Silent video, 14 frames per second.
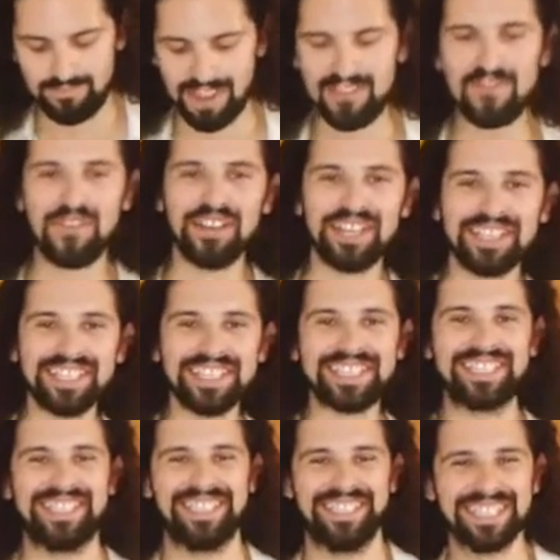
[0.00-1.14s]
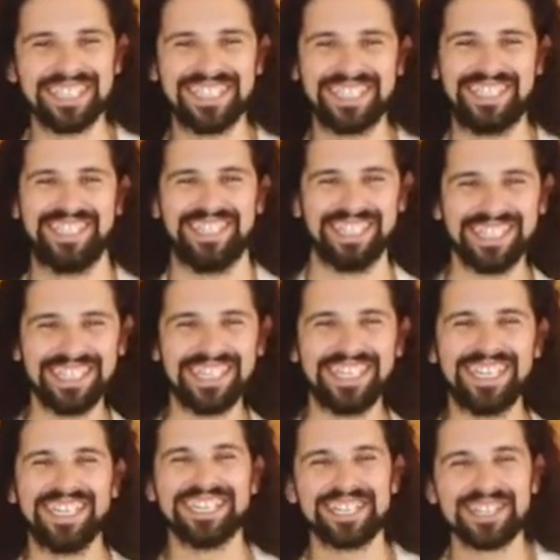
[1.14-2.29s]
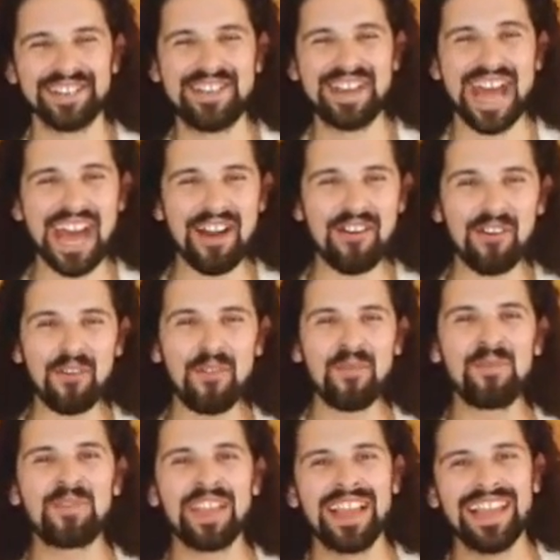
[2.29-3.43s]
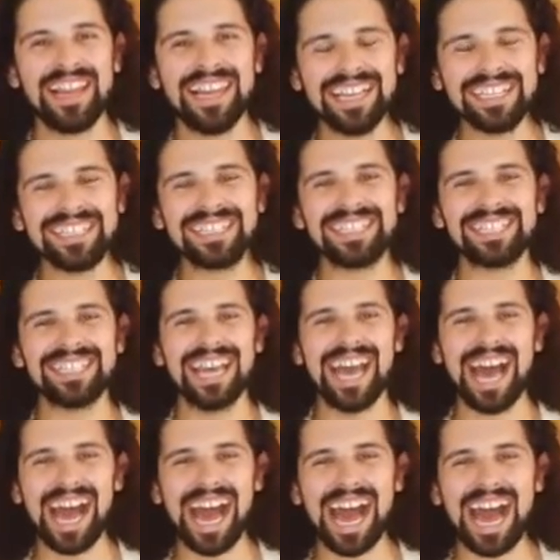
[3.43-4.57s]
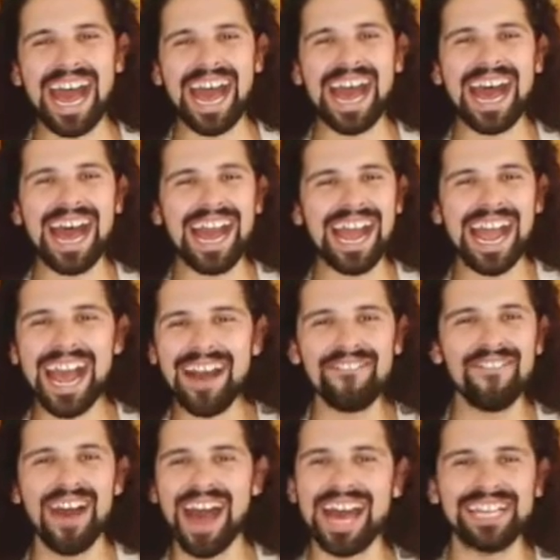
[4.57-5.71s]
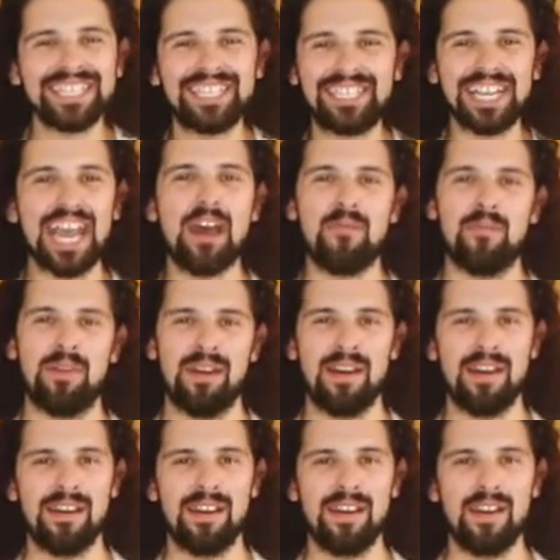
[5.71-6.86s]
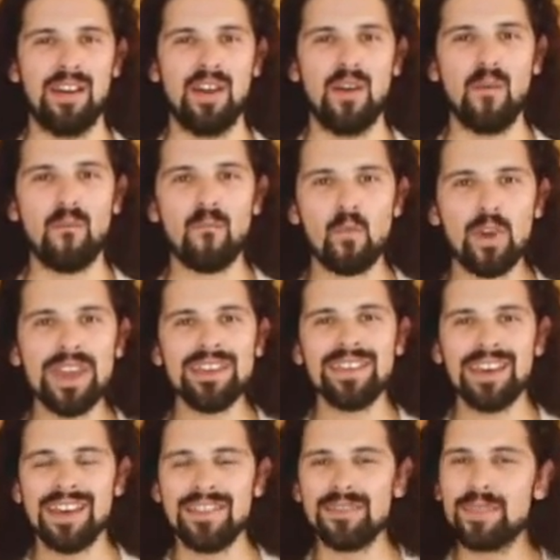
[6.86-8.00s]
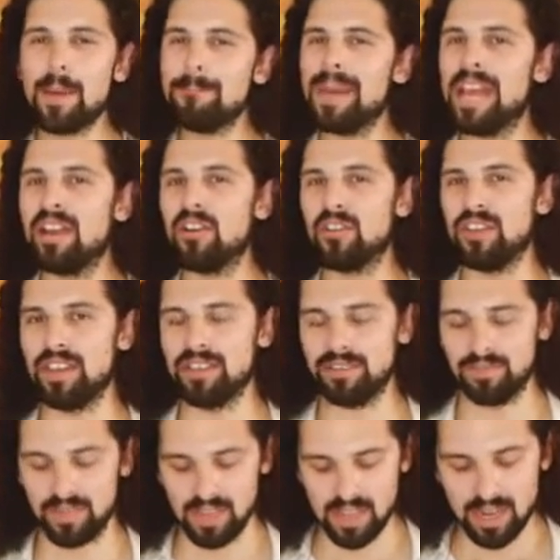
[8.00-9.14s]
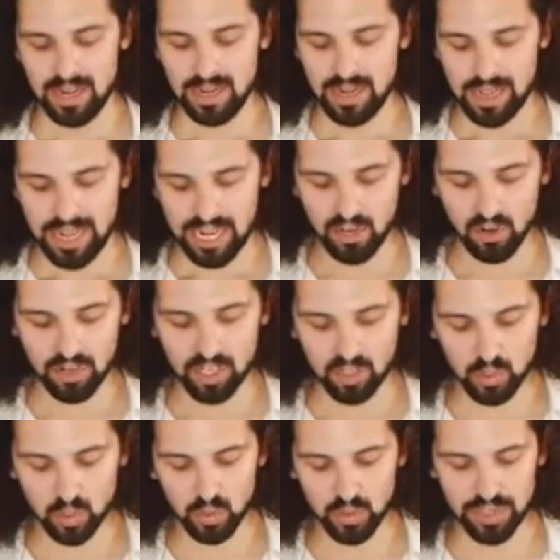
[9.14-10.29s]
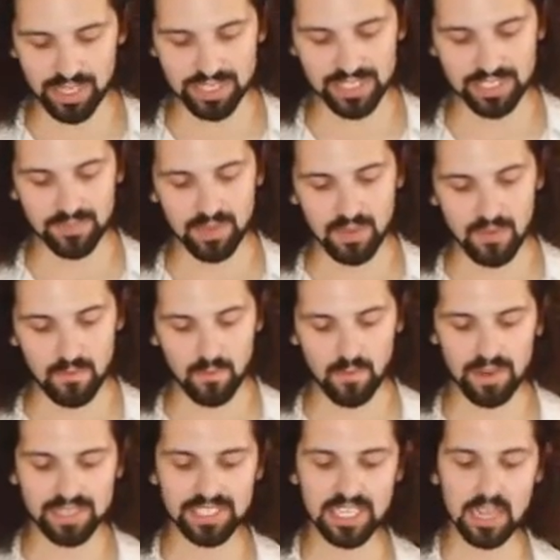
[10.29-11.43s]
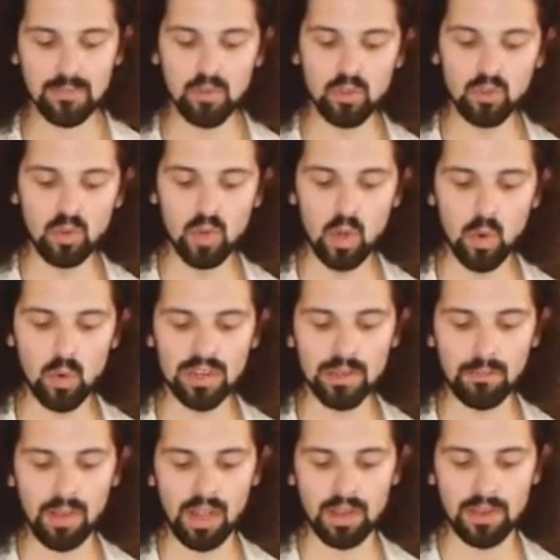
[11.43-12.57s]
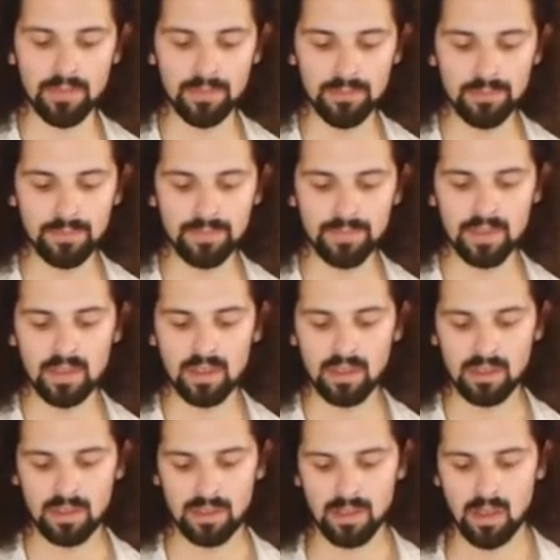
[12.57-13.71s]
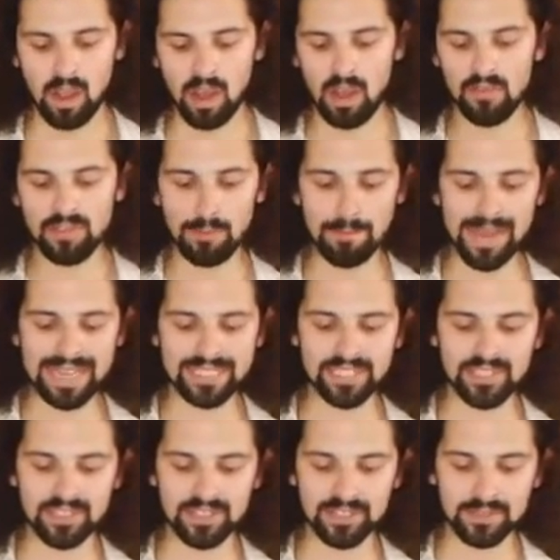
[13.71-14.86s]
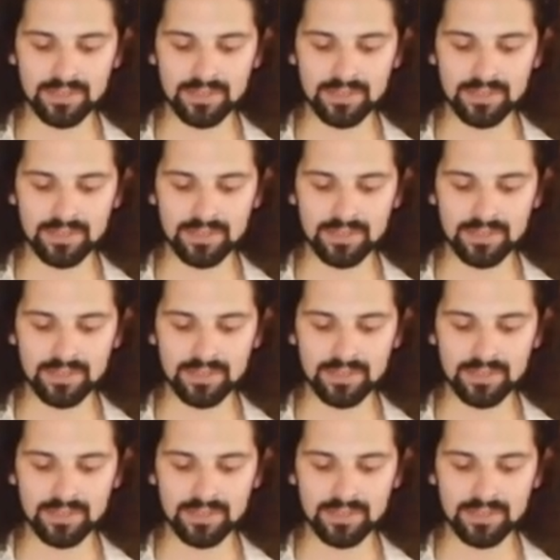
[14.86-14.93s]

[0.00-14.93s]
I'm feeling this. So now, let's have a jam with the melody. In order to do this, first I'm going to lower the volume of the master